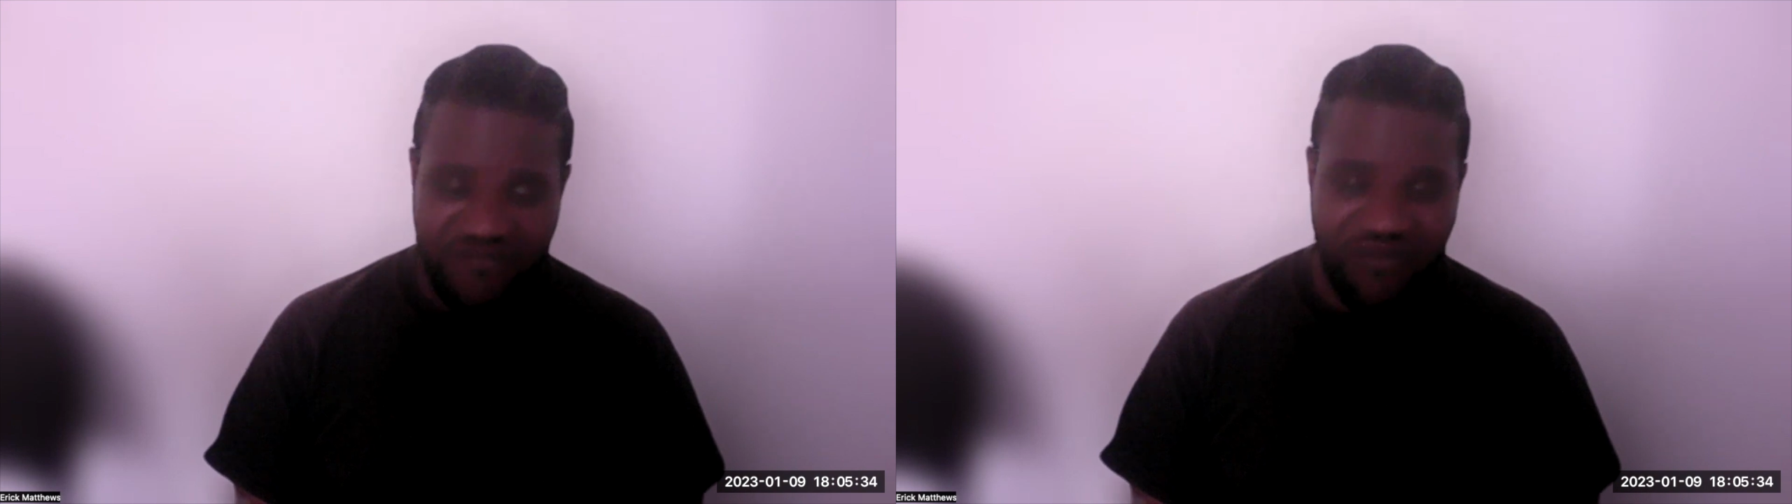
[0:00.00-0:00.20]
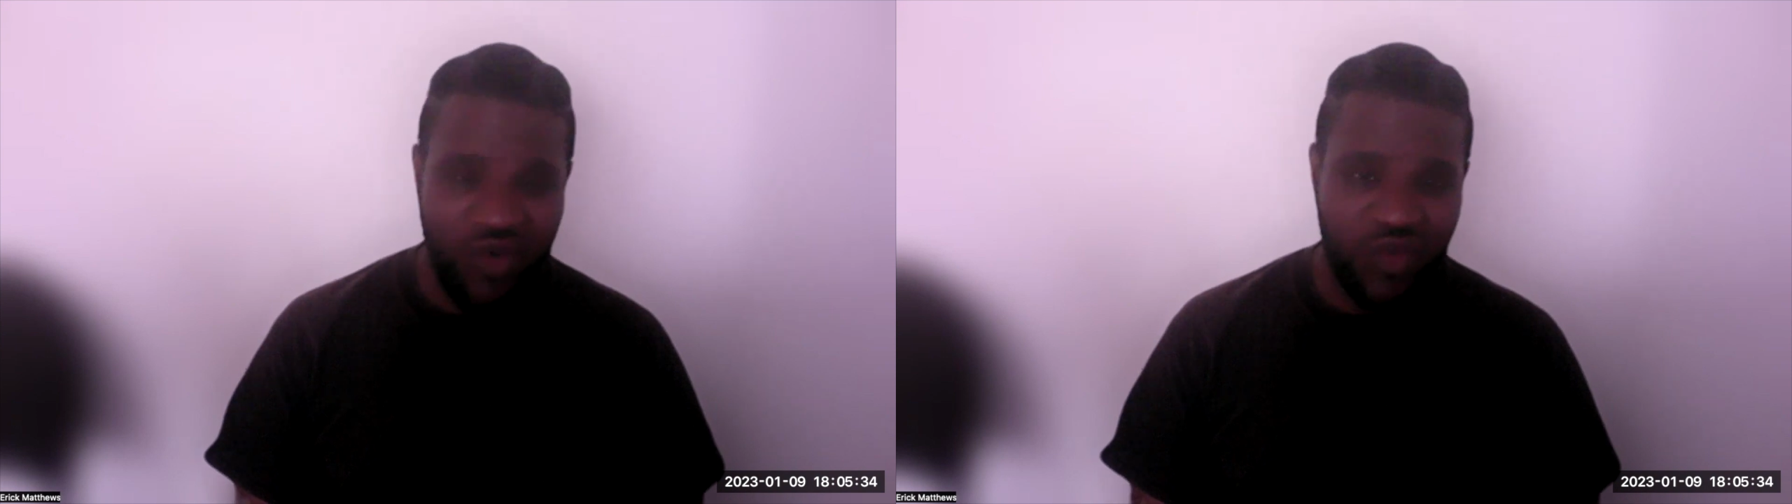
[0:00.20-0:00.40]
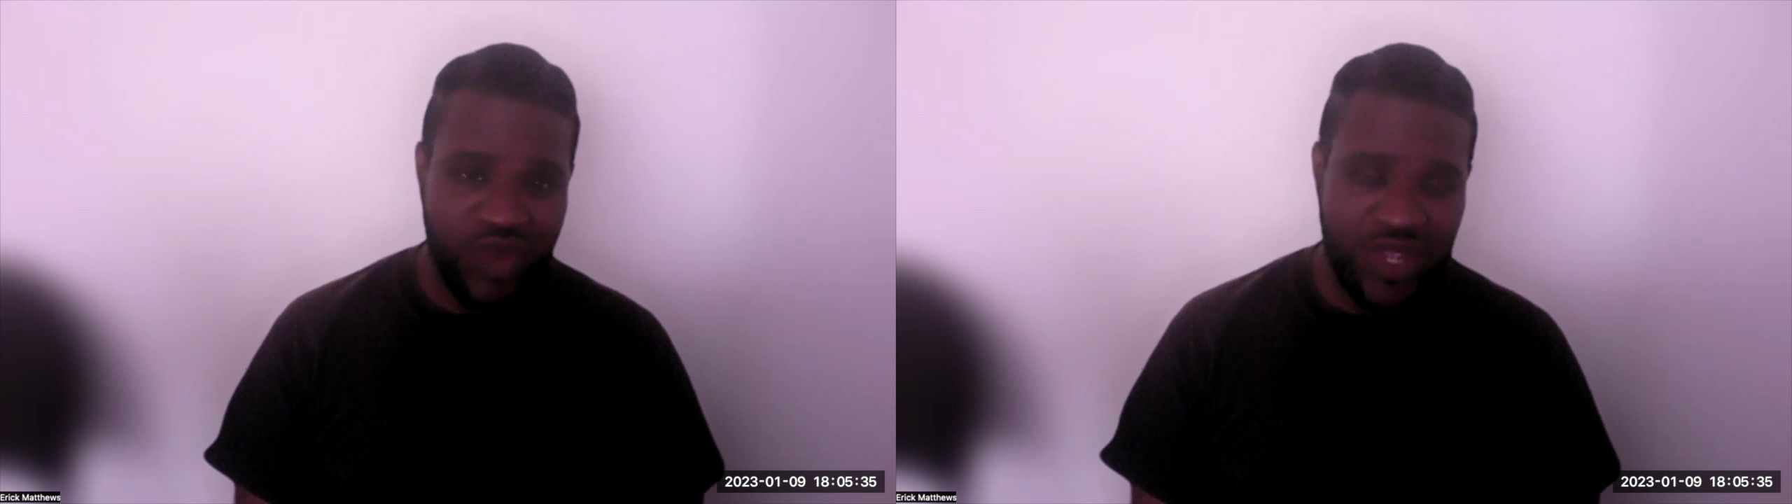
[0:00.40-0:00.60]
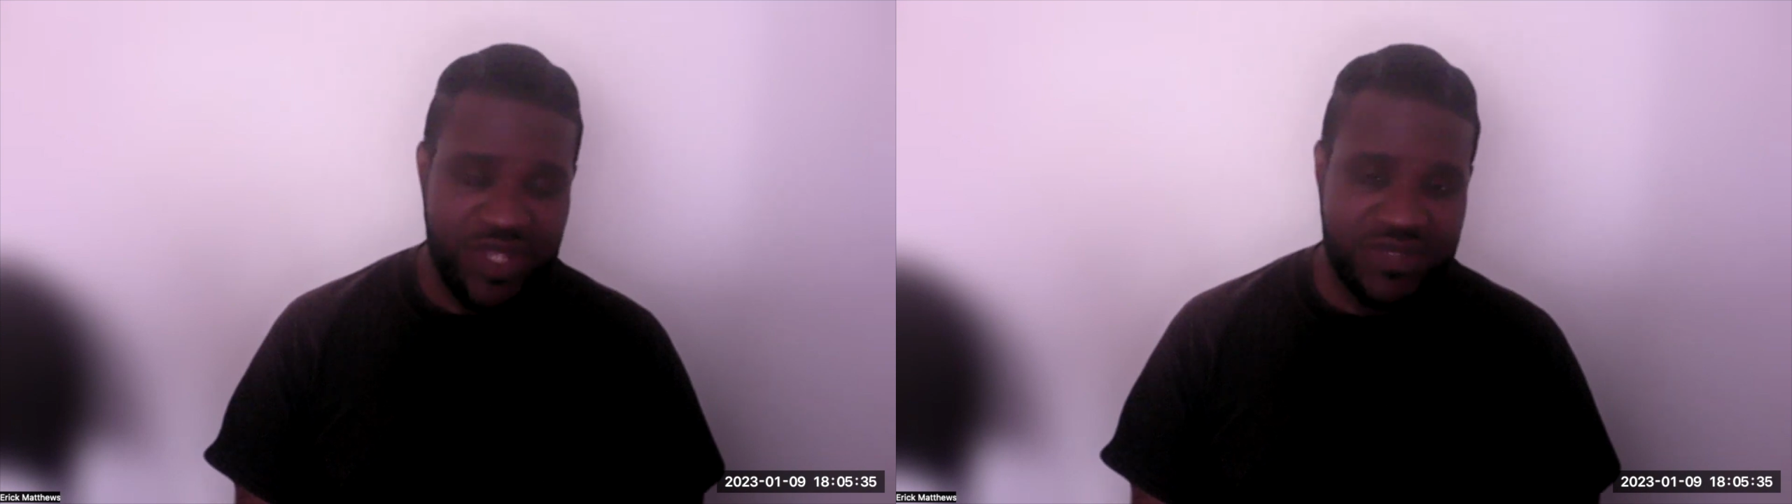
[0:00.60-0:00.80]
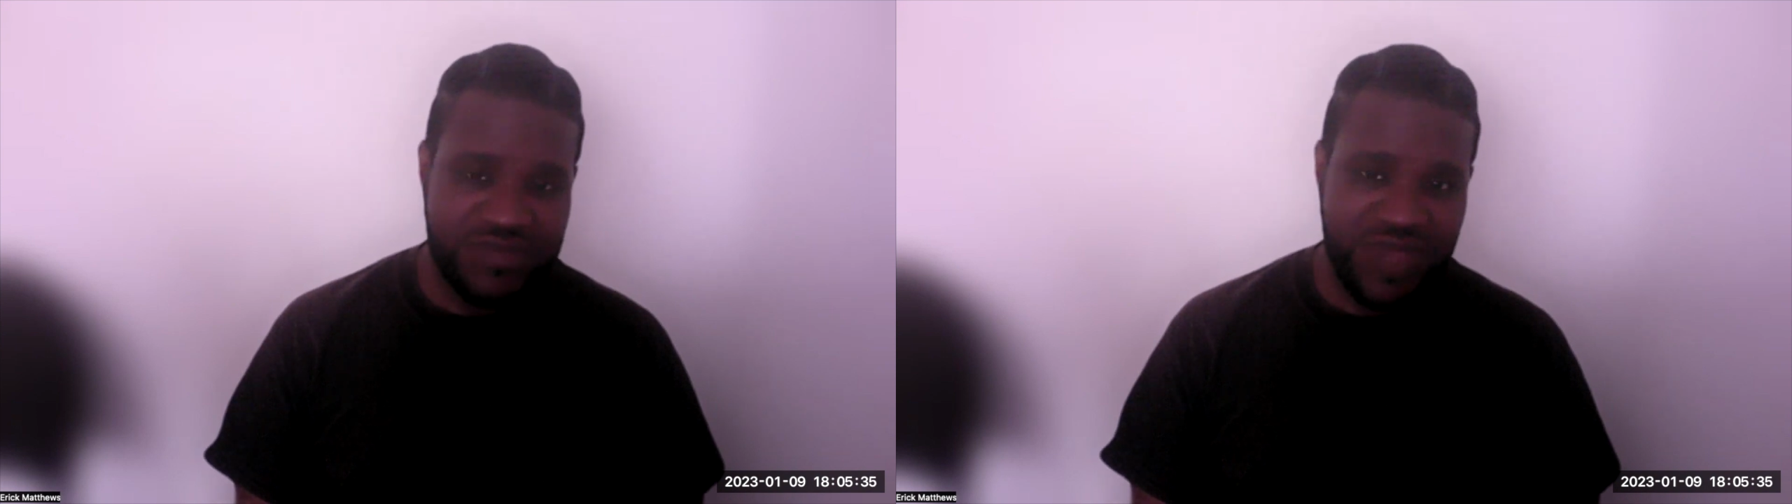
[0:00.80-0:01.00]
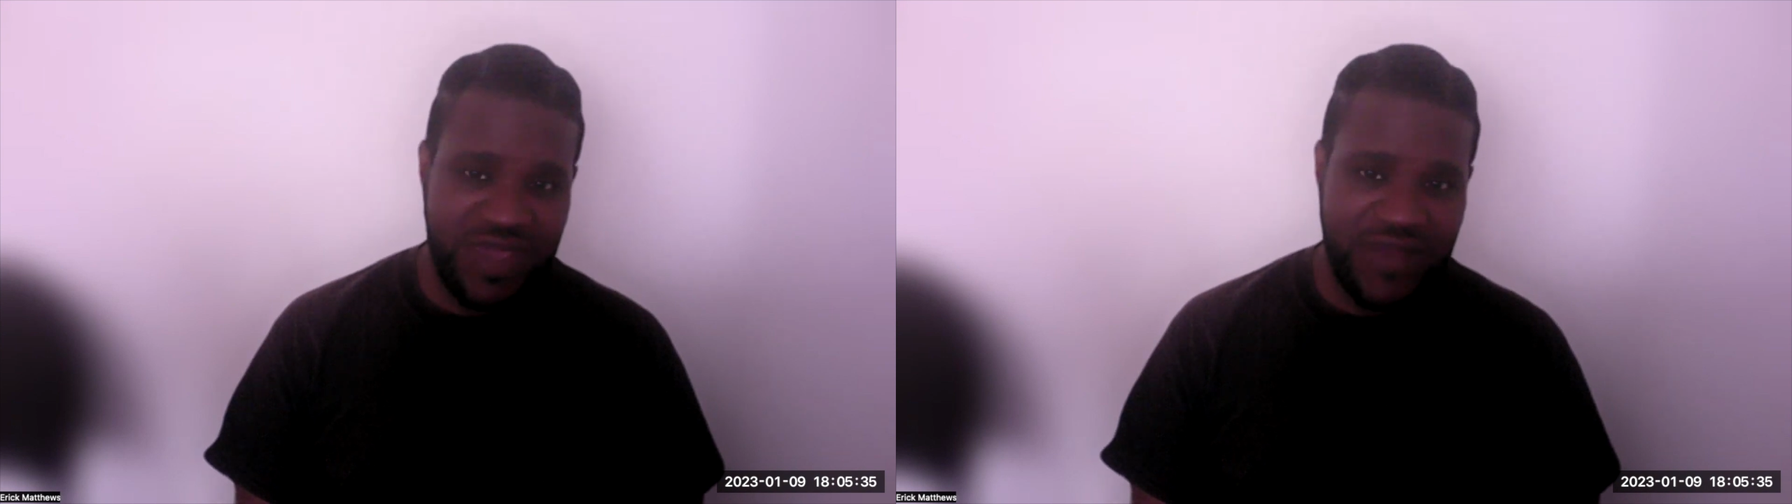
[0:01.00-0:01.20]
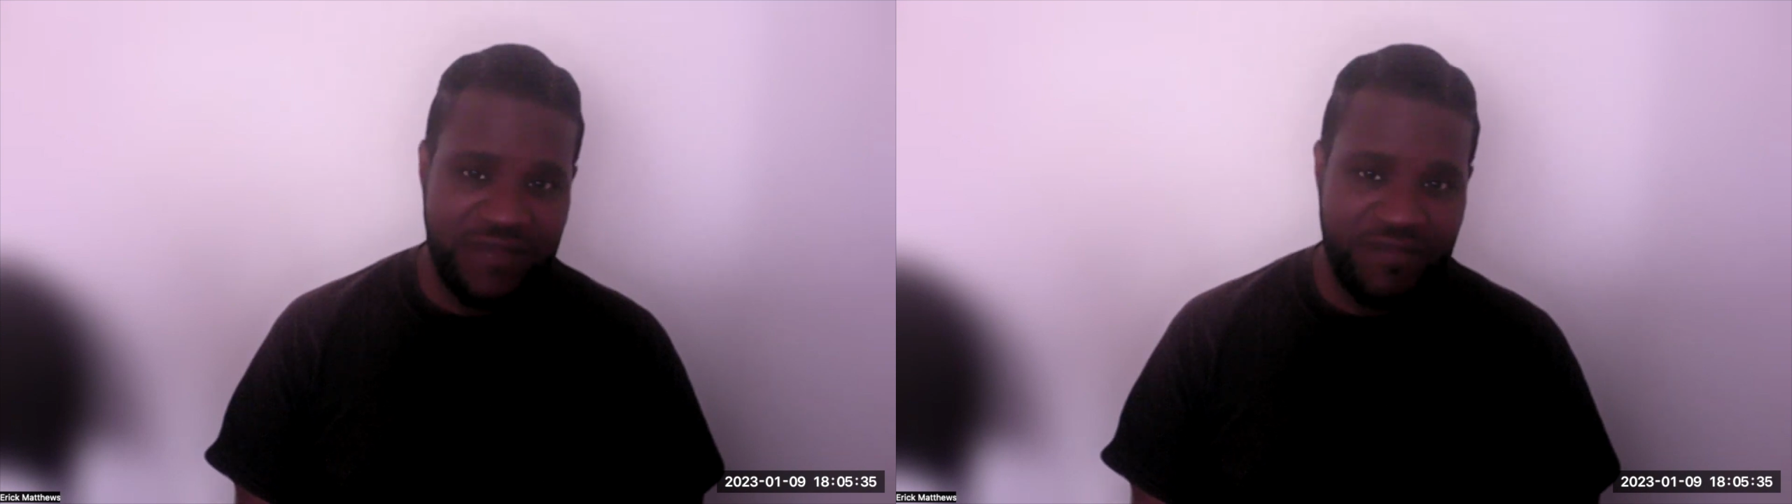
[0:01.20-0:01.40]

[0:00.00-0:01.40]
for a reason, man.